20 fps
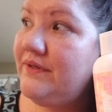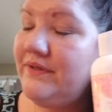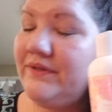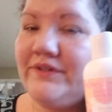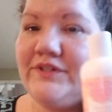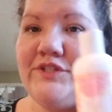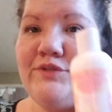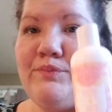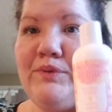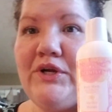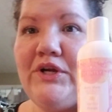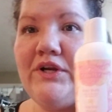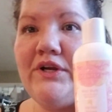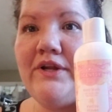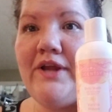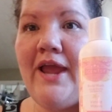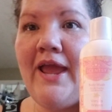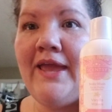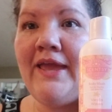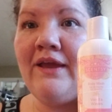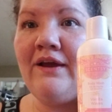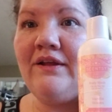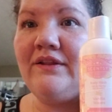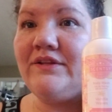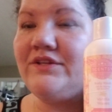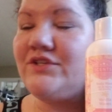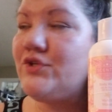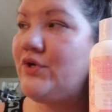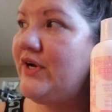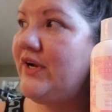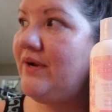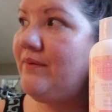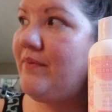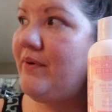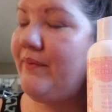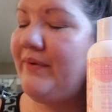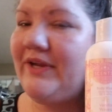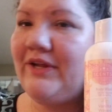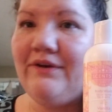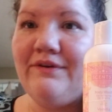There's a bird hanging on the screen on my
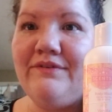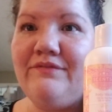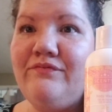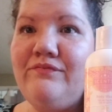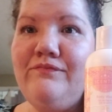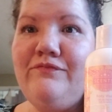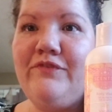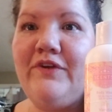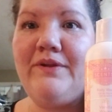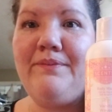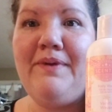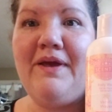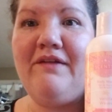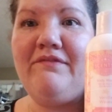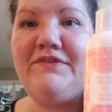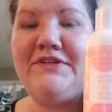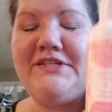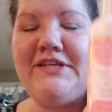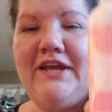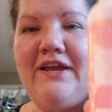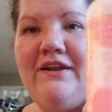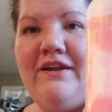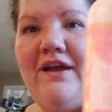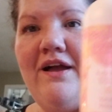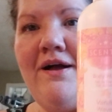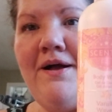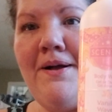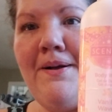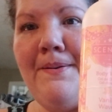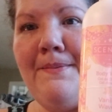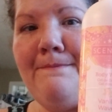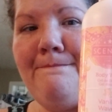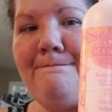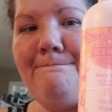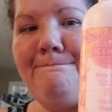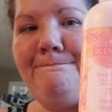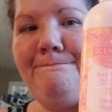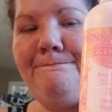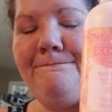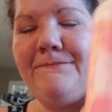window and freaked me out for a second.
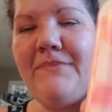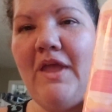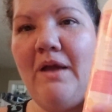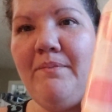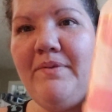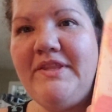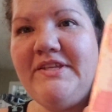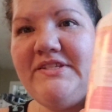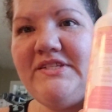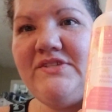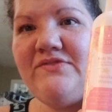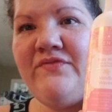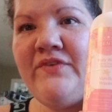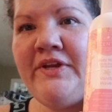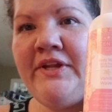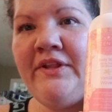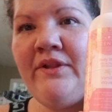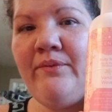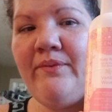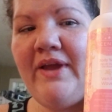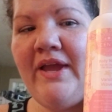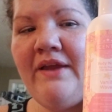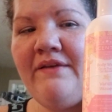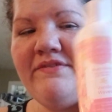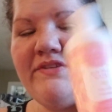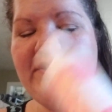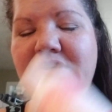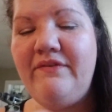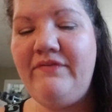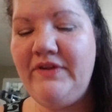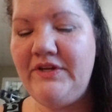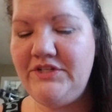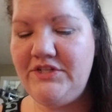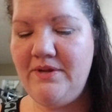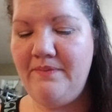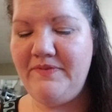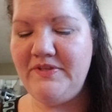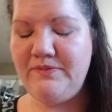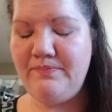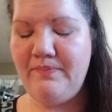But this is Vanilla Waves. I finished
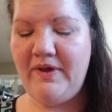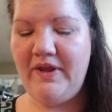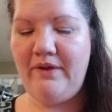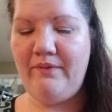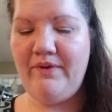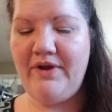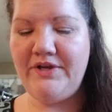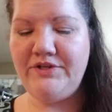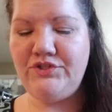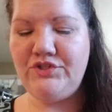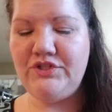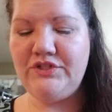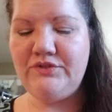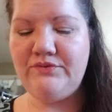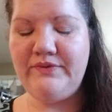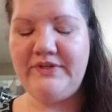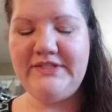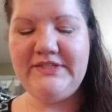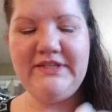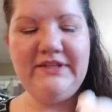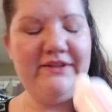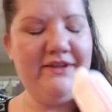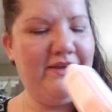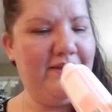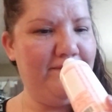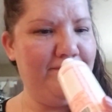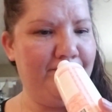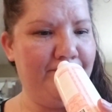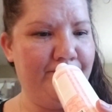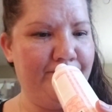up this body wash just recently.